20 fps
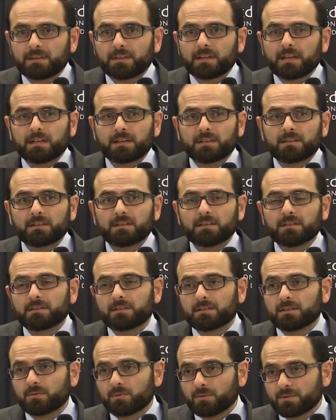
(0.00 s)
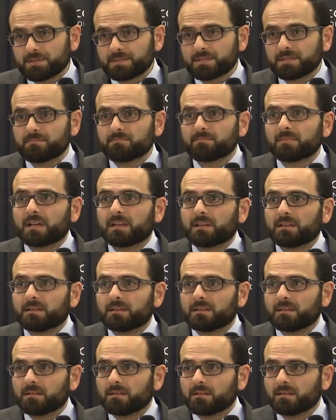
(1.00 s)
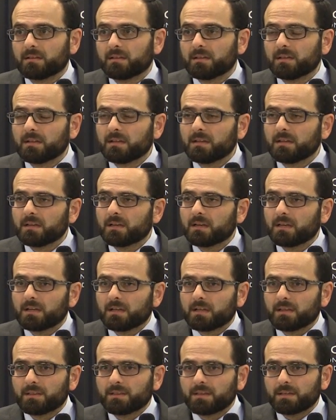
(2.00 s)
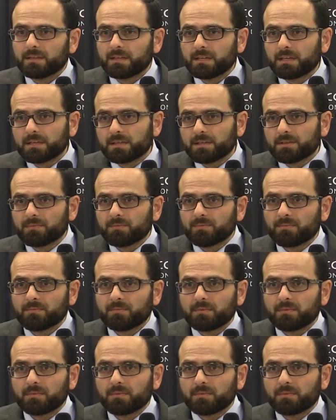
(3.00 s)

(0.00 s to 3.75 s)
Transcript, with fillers: uh, and uh, terrorism and the negative